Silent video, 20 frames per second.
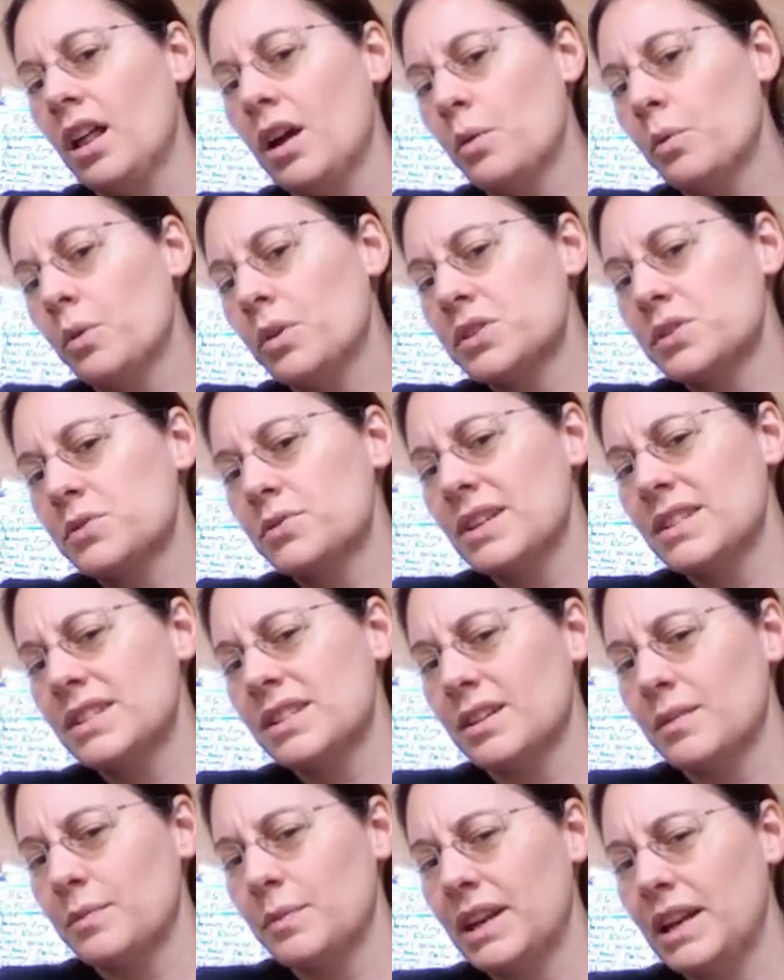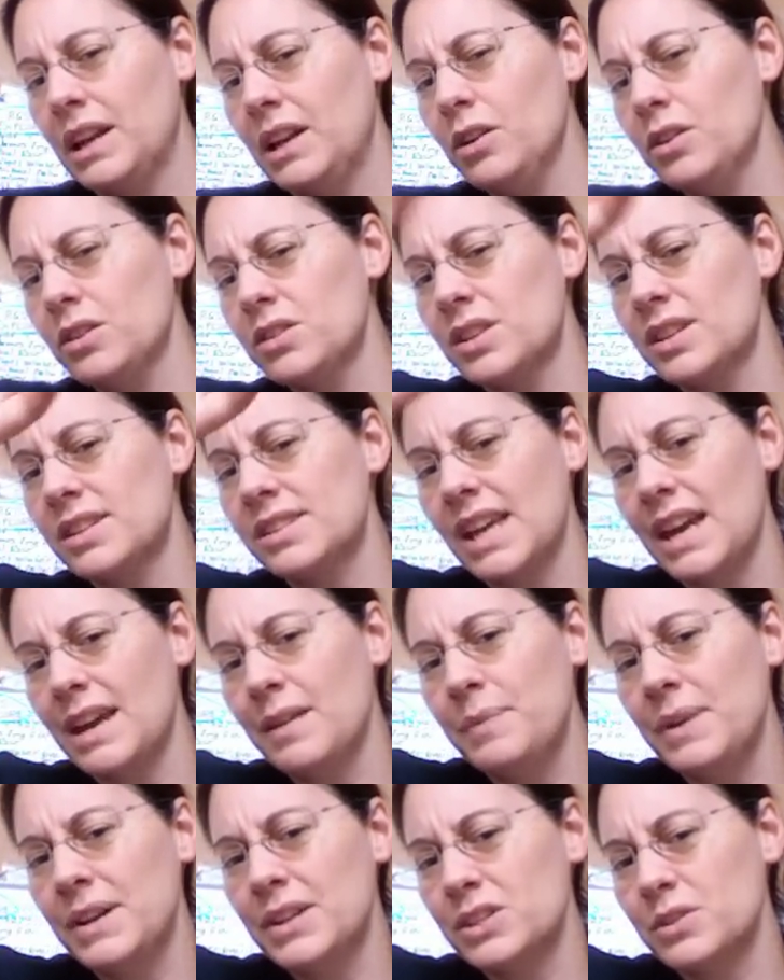What's written, but it looks the same
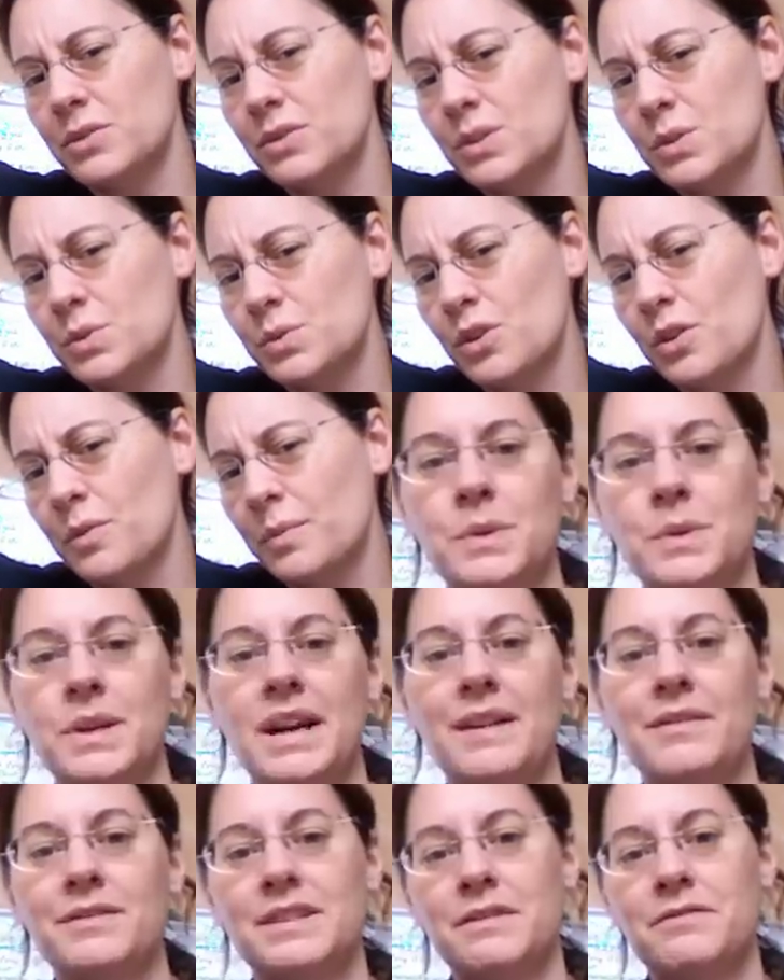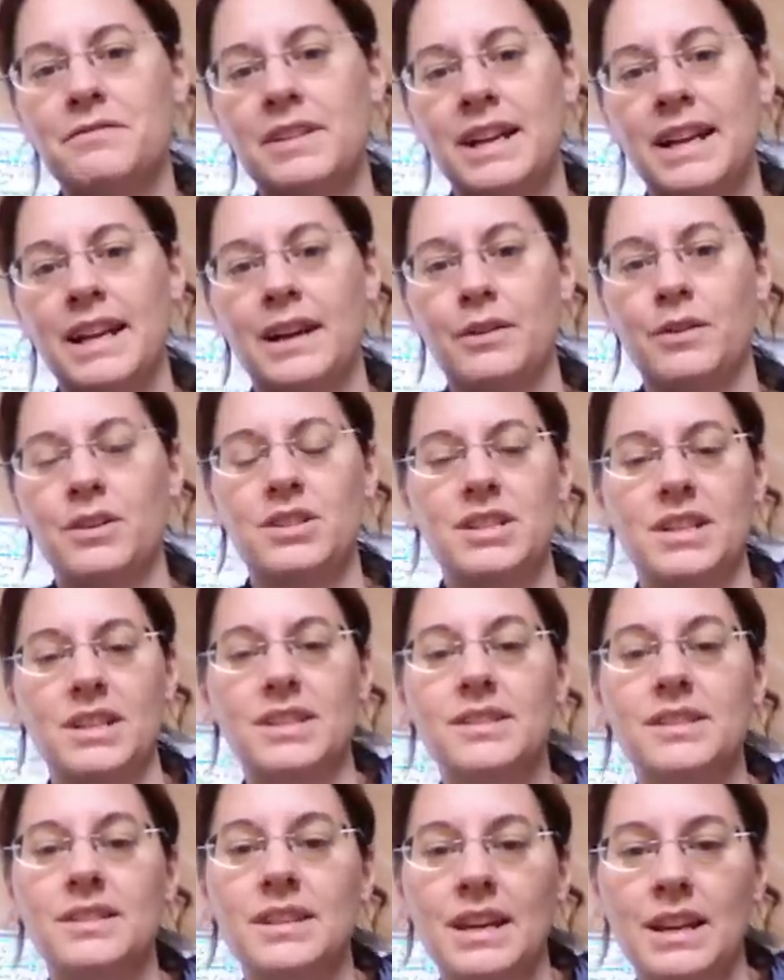picture as Royal have different
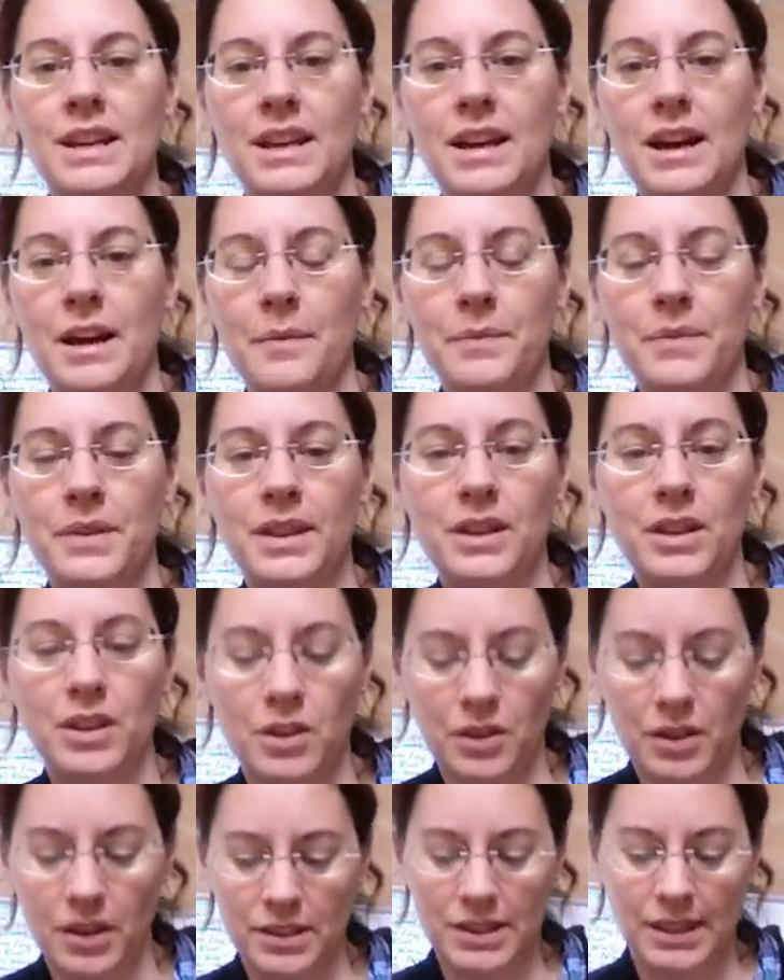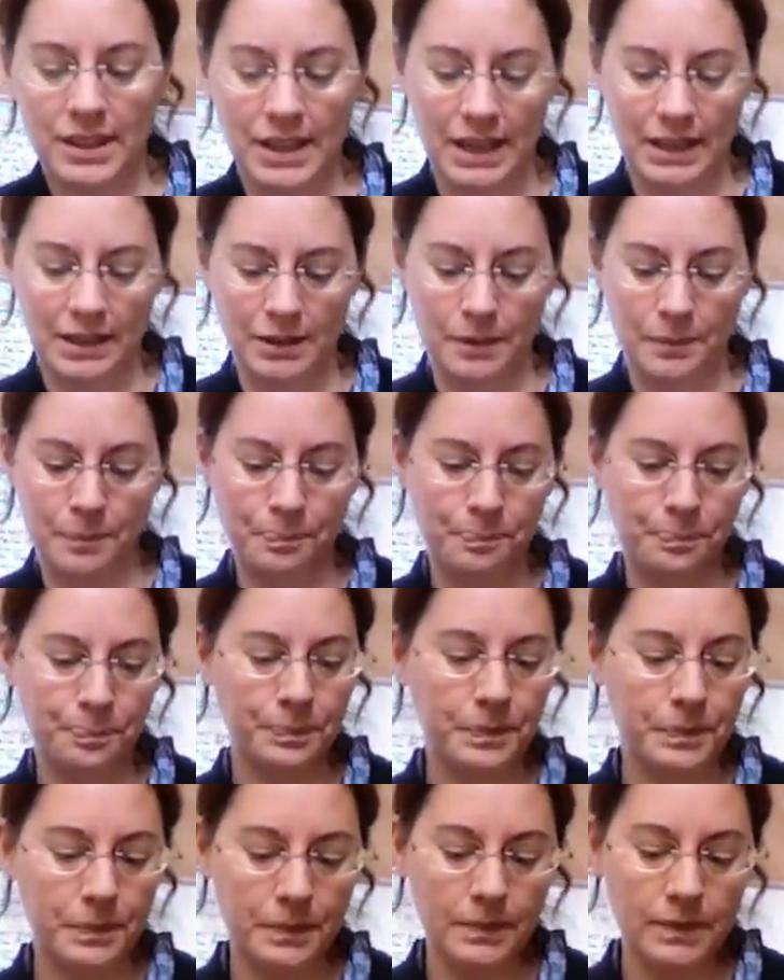languages in the United Kingdom.
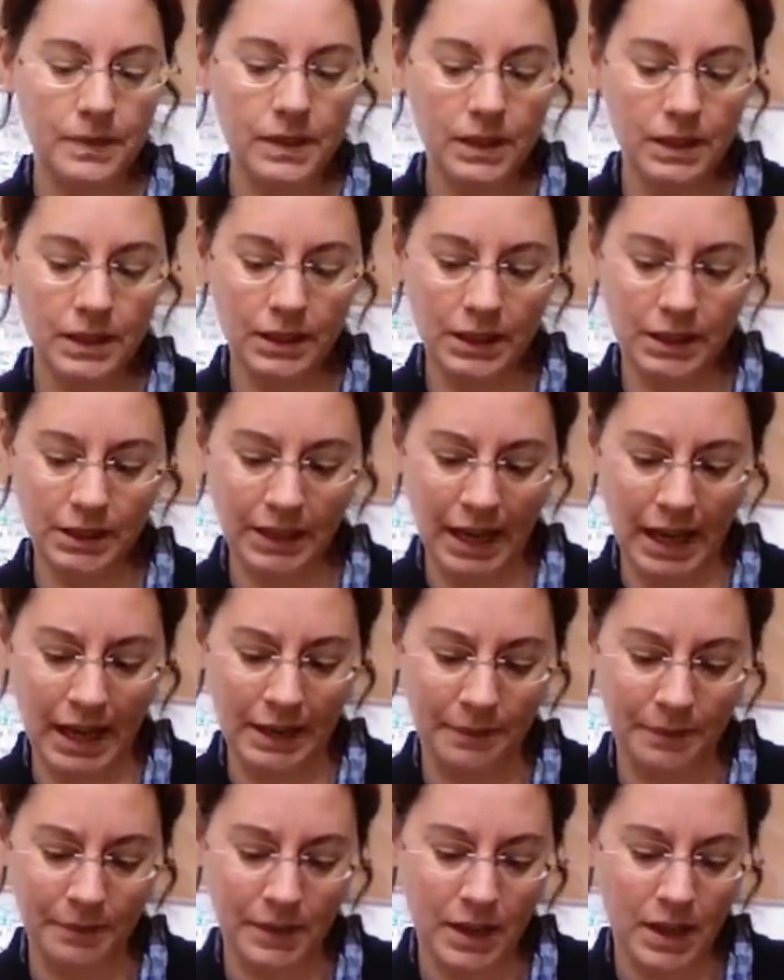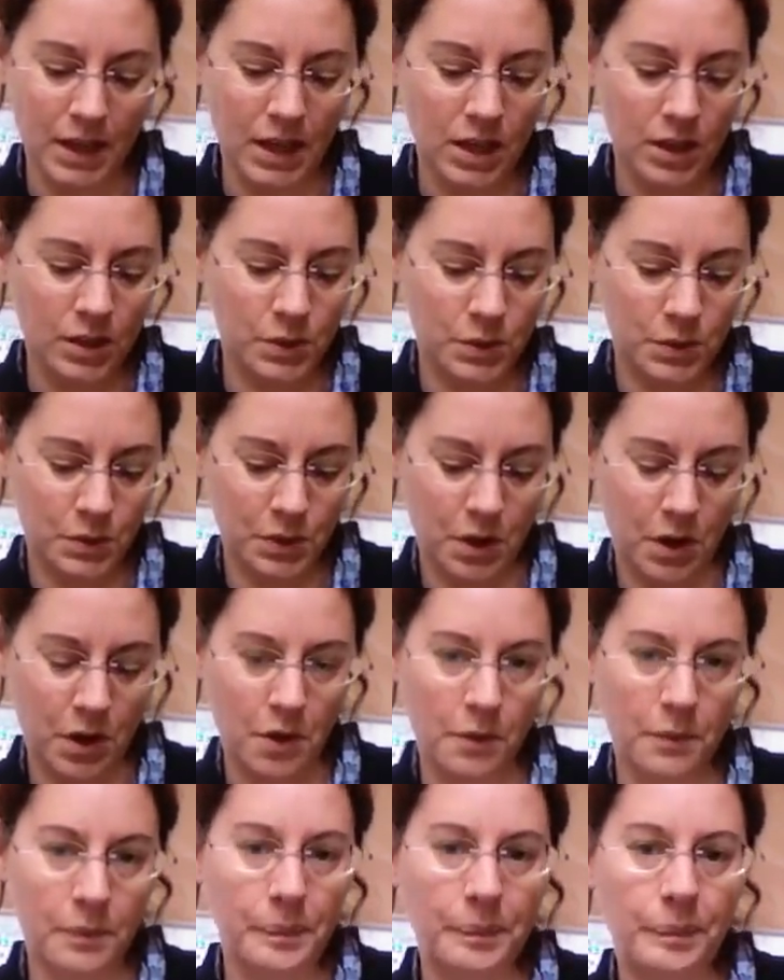Okay,
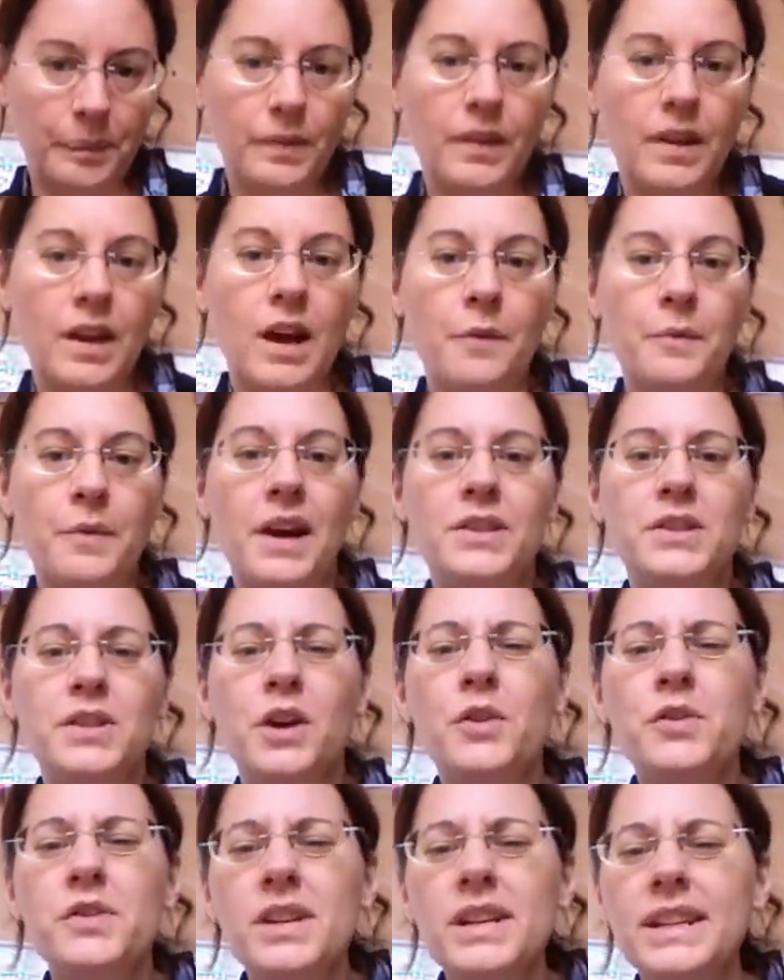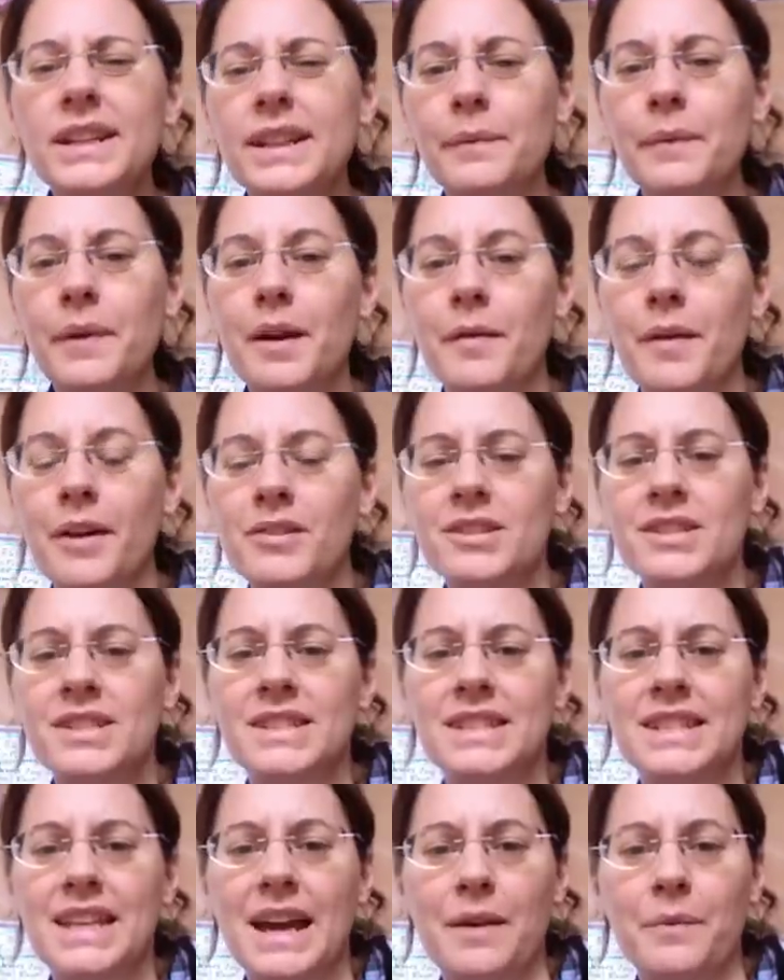so I told you a little bit about
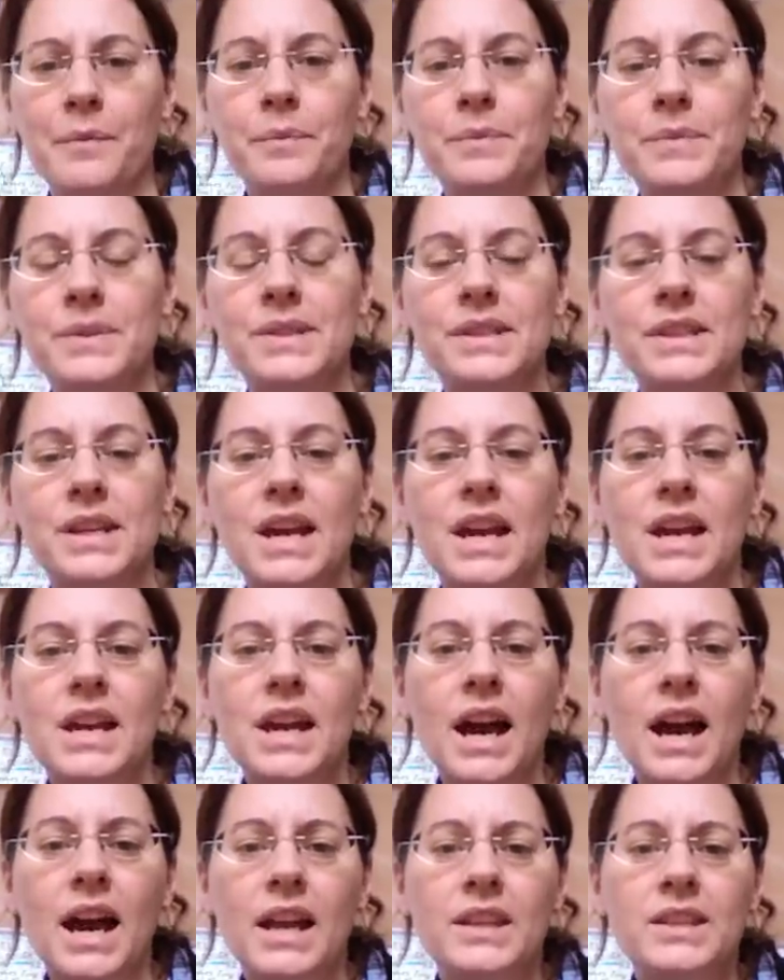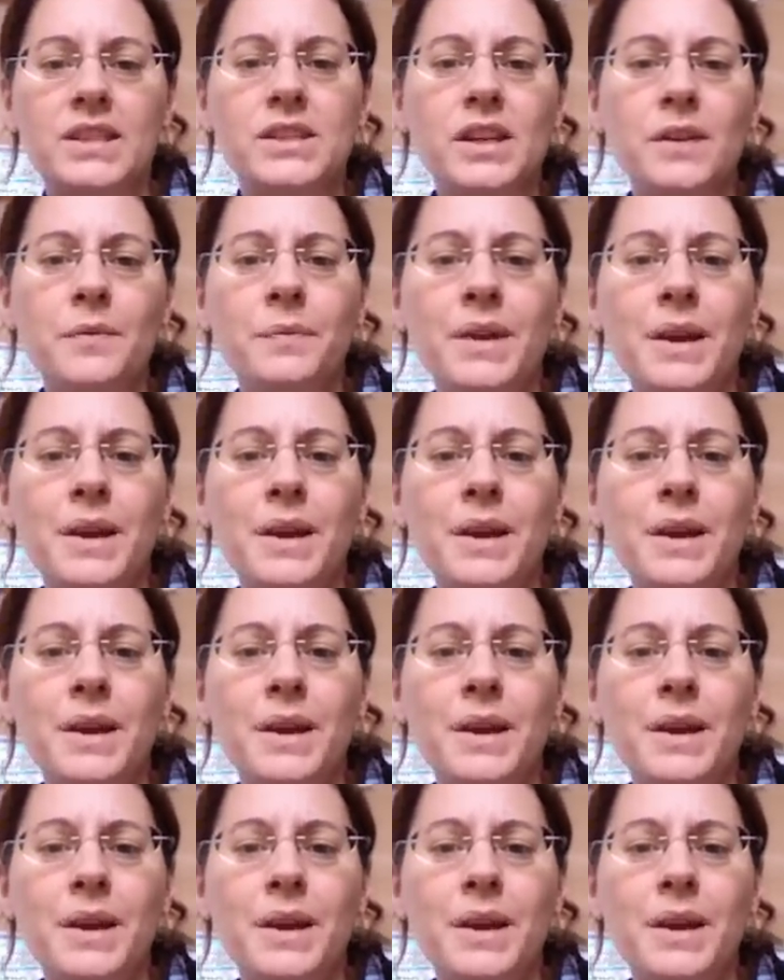stamps, and some